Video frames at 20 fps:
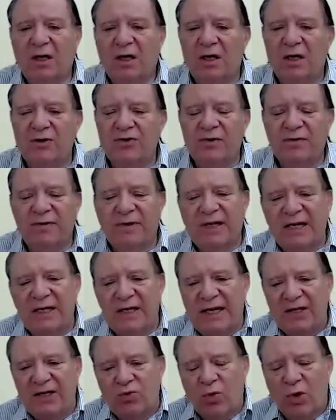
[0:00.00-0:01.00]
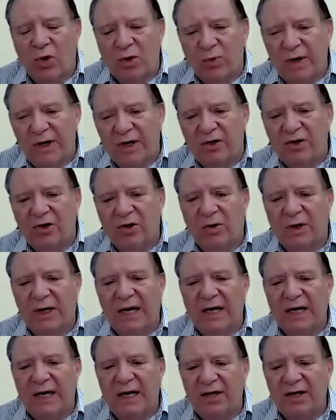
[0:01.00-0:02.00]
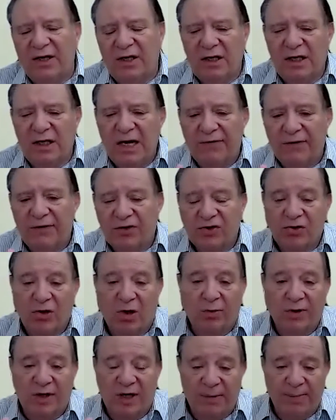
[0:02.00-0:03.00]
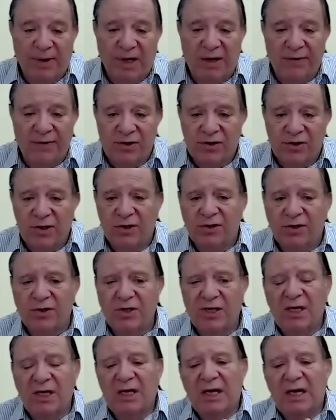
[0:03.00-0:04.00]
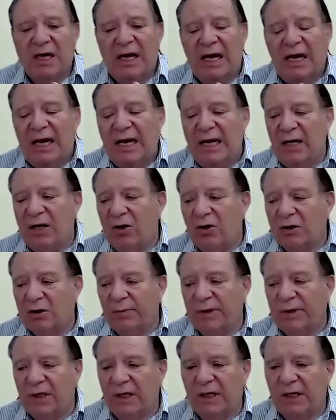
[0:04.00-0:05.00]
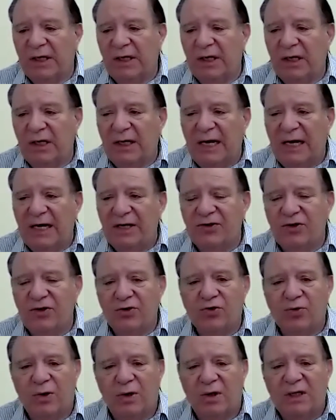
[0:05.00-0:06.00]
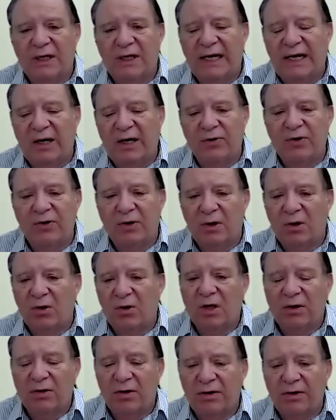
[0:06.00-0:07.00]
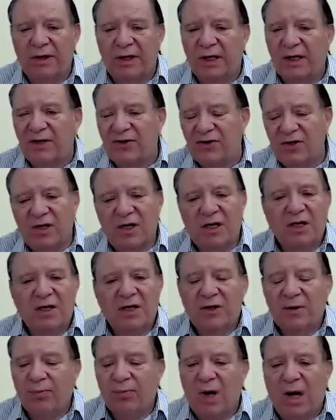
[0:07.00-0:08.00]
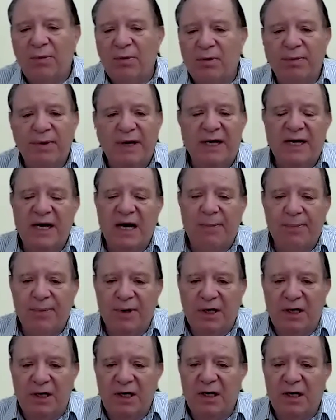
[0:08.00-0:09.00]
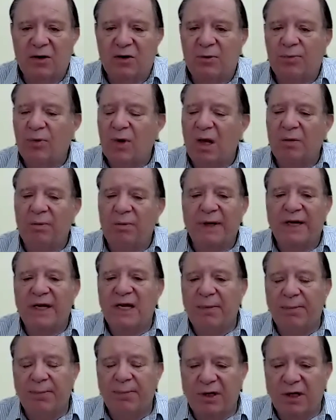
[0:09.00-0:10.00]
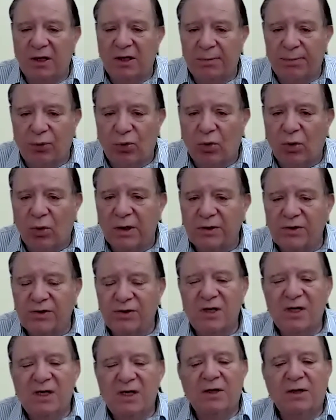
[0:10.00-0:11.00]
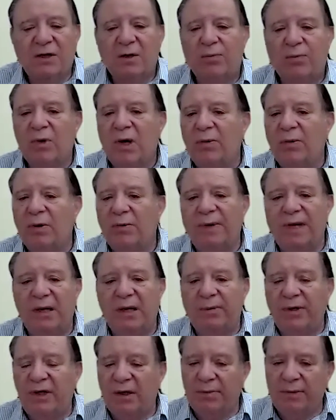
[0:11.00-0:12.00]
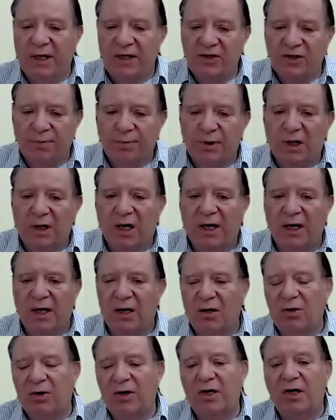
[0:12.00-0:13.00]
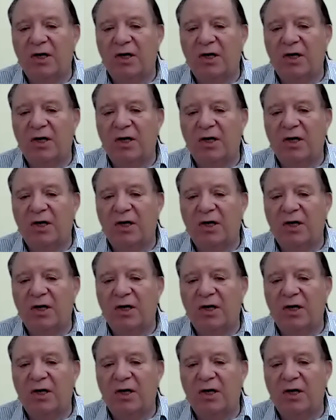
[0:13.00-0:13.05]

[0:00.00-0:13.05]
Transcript: So that's one way to do it, and you have to start with an hypothesis, and ultimately, as you drill down, you learn other things. The problem may not be here. The problem may not be in the ports. The problem may be at my supplier.